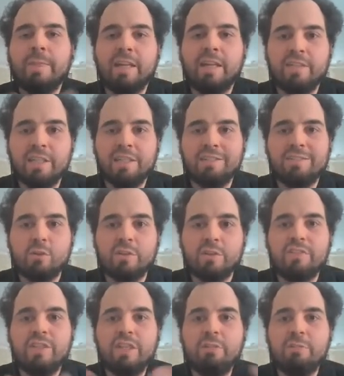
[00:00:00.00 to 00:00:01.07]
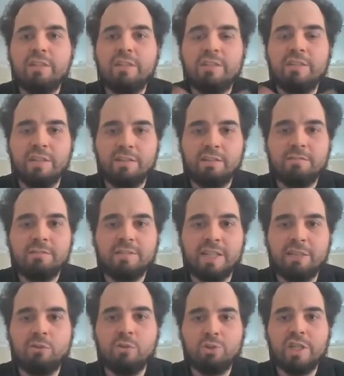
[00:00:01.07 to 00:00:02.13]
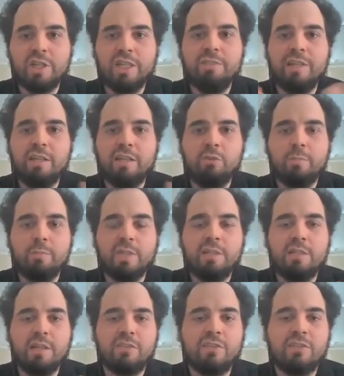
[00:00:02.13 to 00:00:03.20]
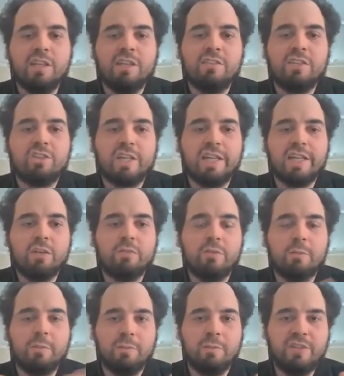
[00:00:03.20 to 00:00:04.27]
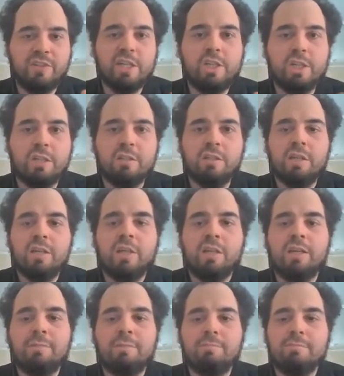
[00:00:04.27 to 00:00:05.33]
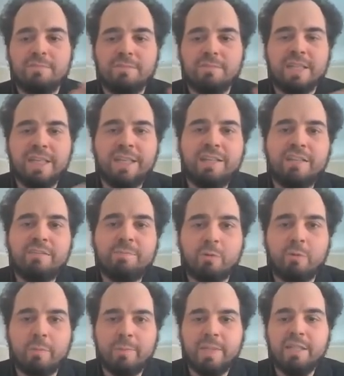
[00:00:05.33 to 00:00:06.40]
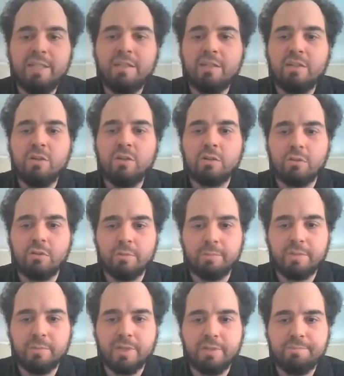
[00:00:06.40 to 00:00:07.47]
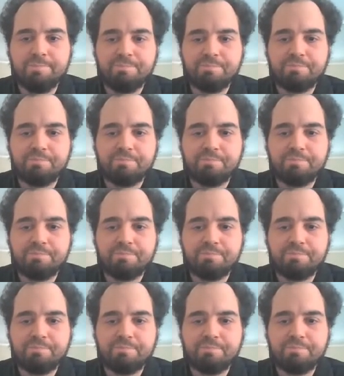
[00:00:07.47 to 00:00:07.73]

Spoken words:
I think it's not a secret that usually when a human does such a kind of optimization, it is probably not optimal.